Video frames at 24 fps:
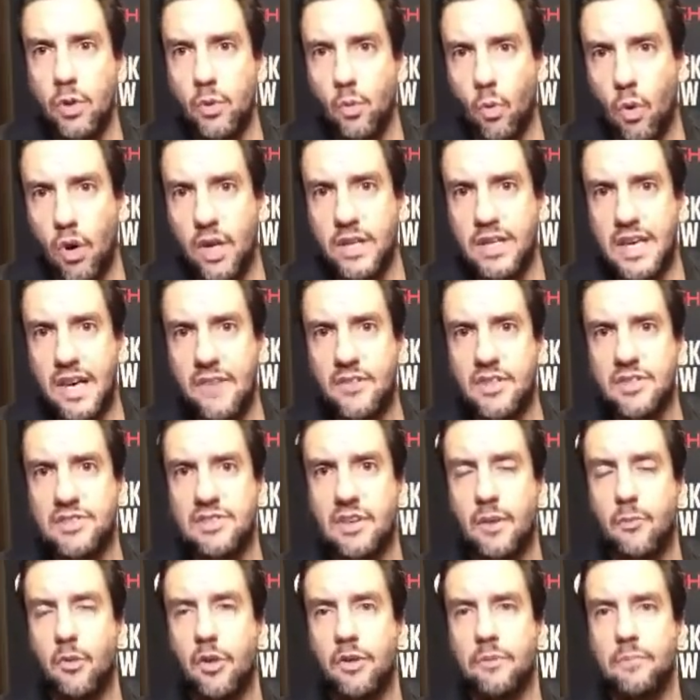We want Kevin
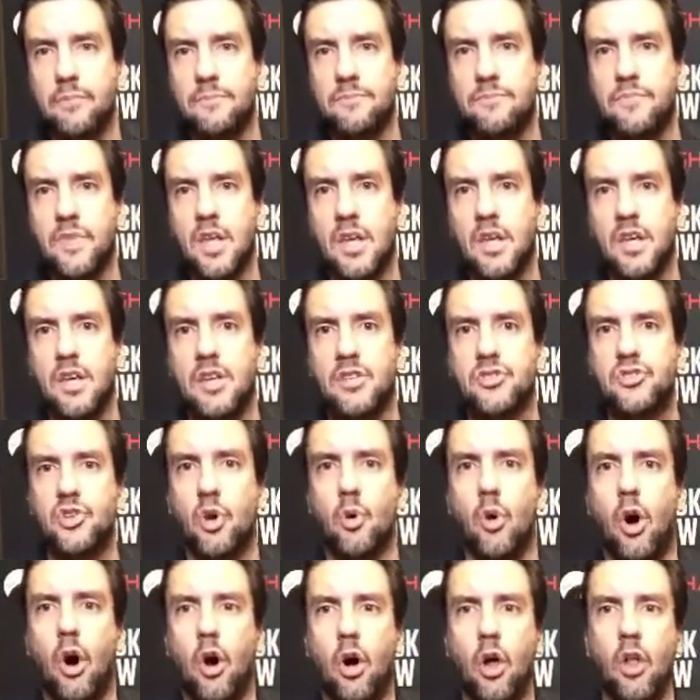Sumlin.
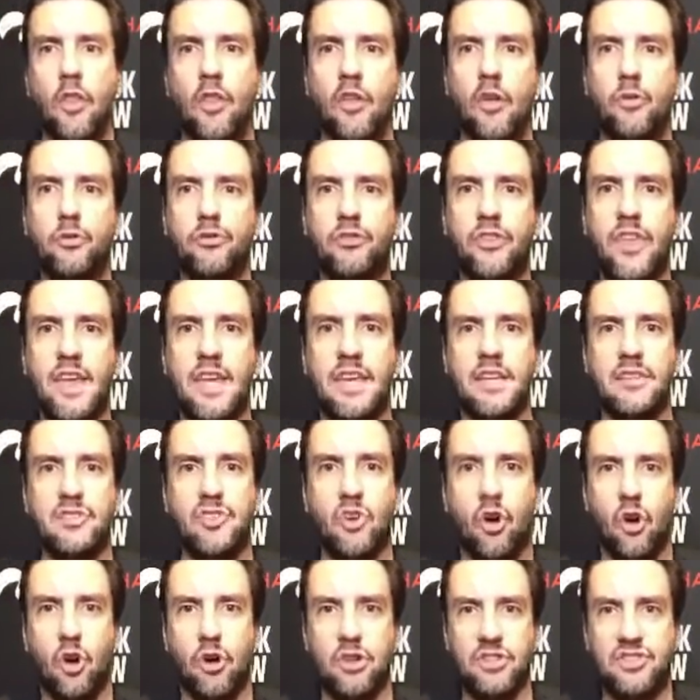So all those things
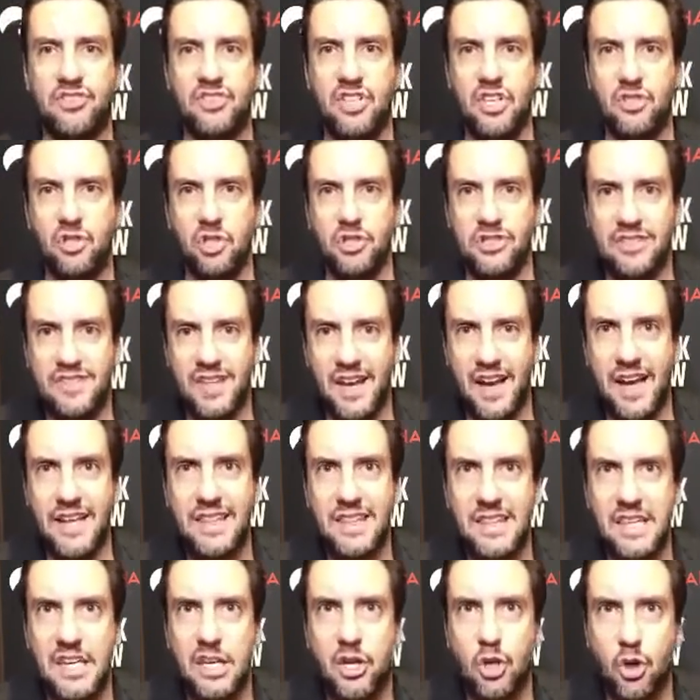are decisions that I
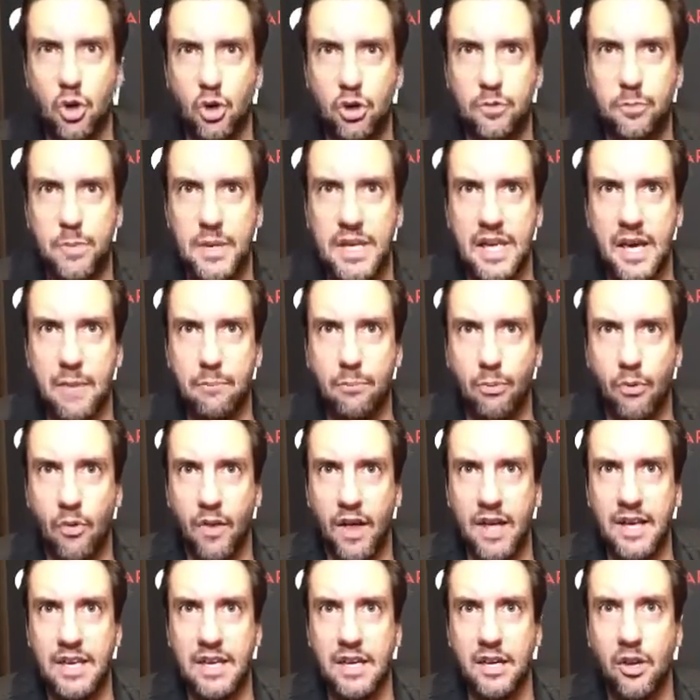think could be at
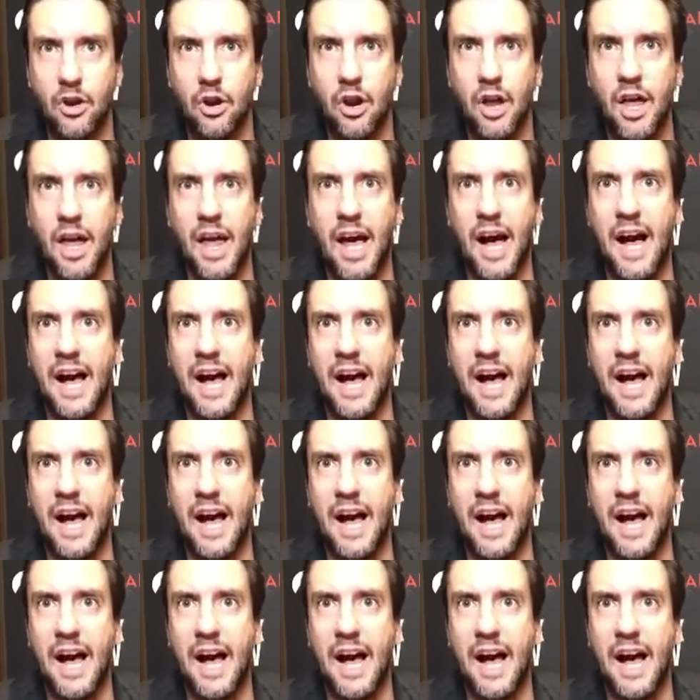play here.